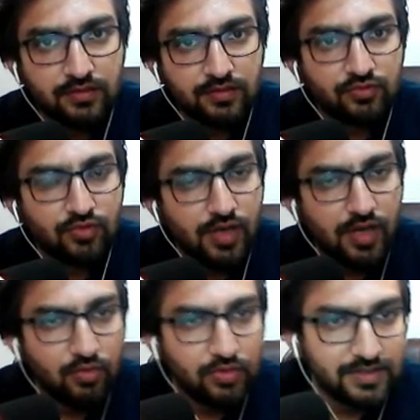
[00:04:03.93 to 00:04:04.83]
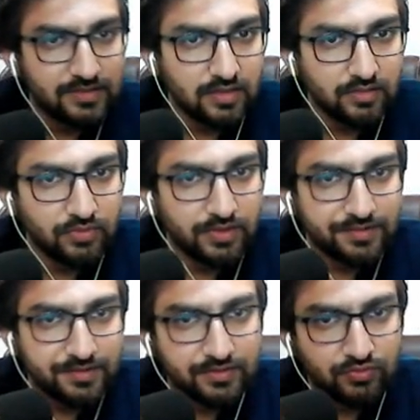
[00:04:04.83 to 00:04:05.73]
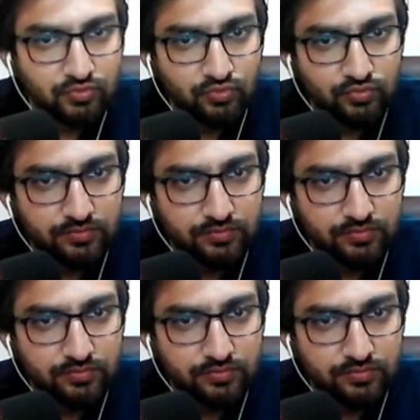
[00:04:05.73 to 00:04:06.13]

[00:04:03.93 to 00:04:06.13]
So now let's calculate these two.